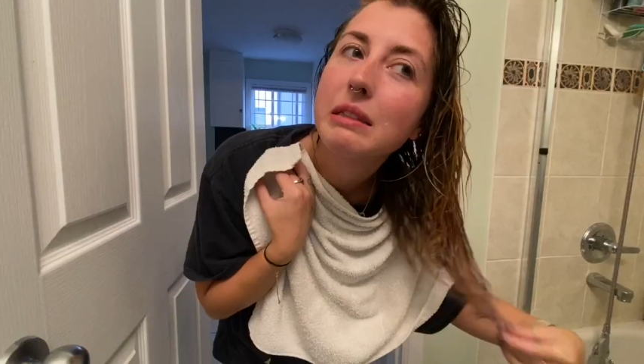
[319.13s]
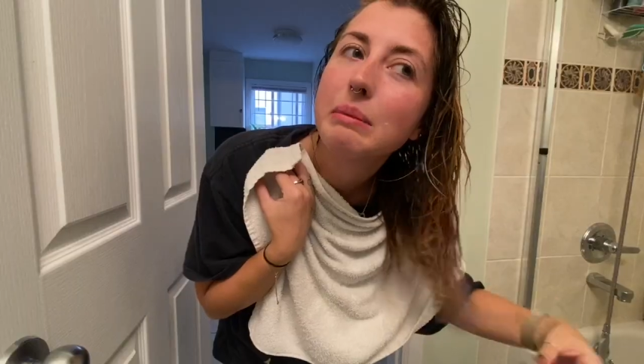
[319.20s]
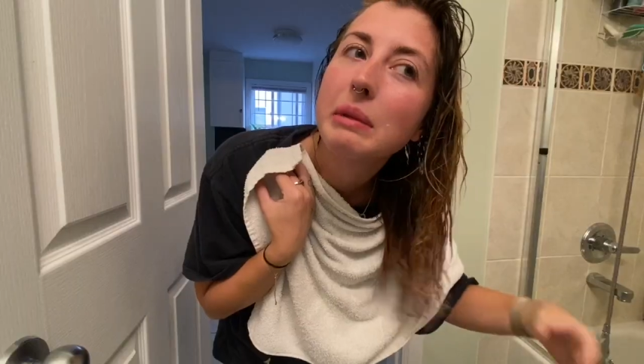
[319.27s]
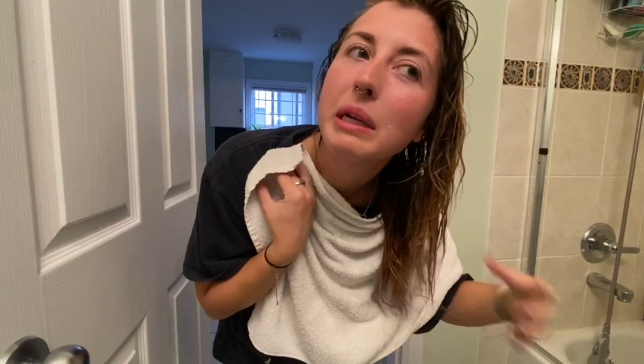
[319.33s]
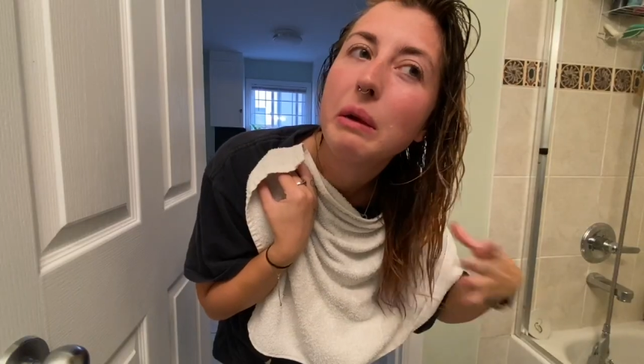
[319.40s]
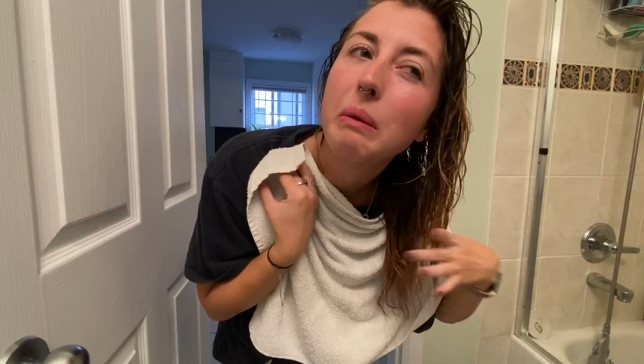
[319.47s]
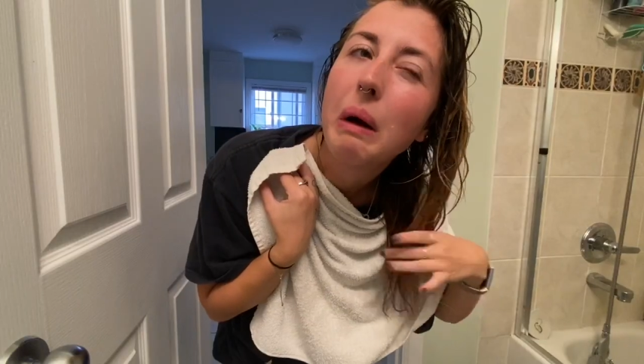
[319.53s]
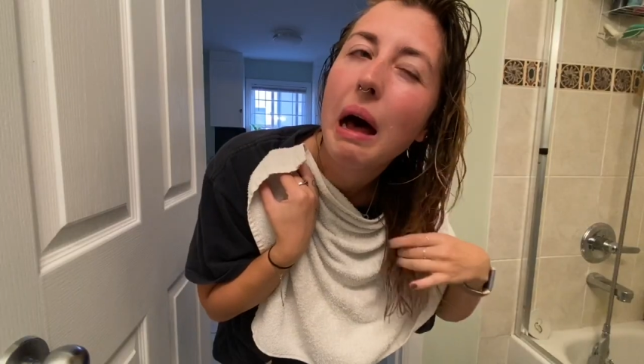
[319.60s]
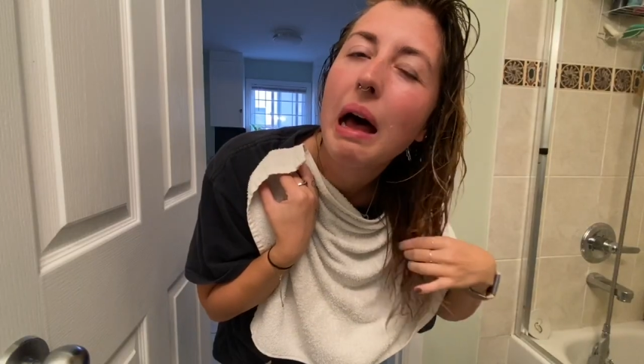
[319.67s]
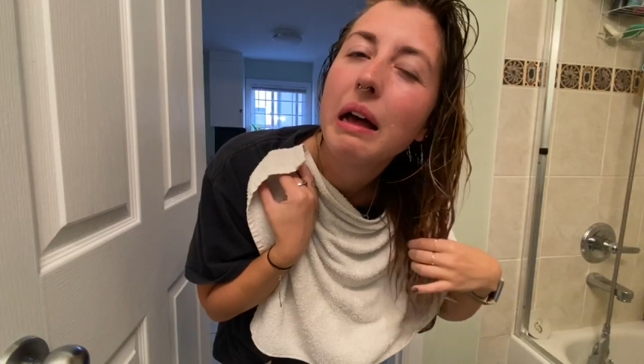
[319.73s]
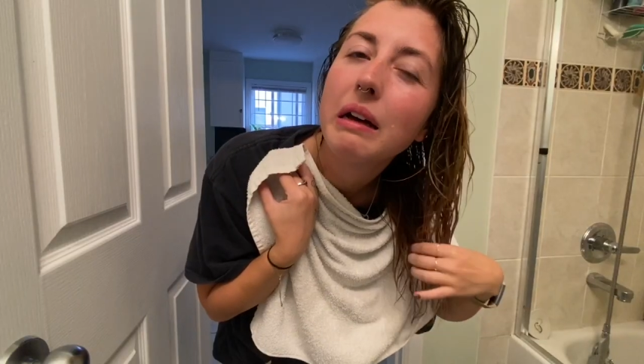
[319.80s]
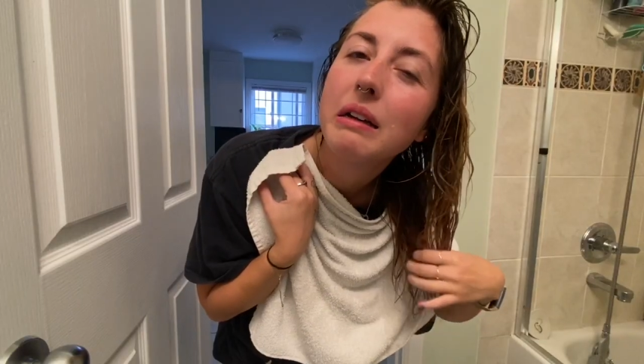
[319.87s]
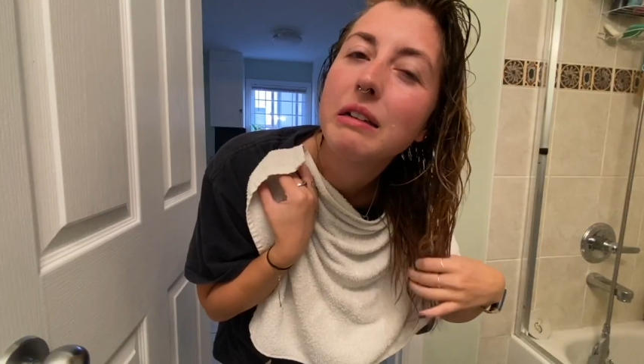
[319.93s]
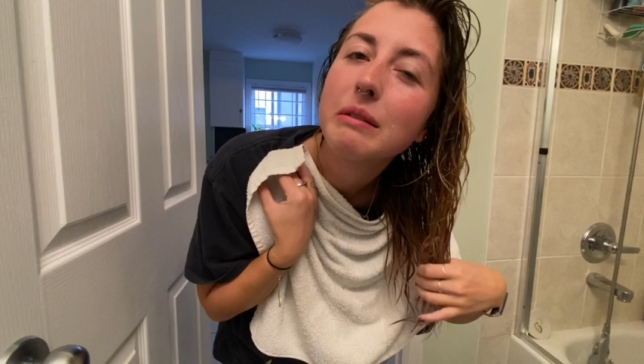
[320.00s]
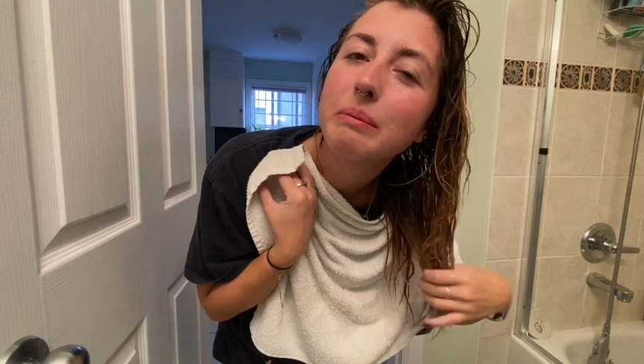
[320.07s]
been a
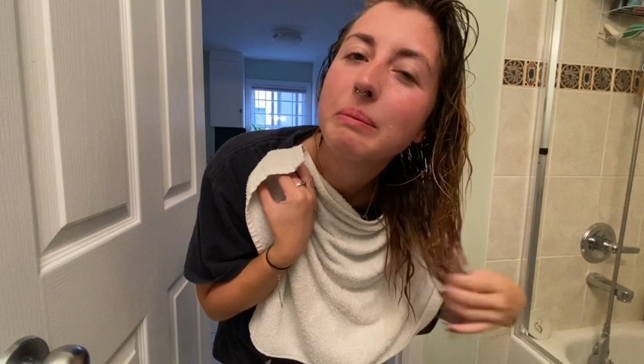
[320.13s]
while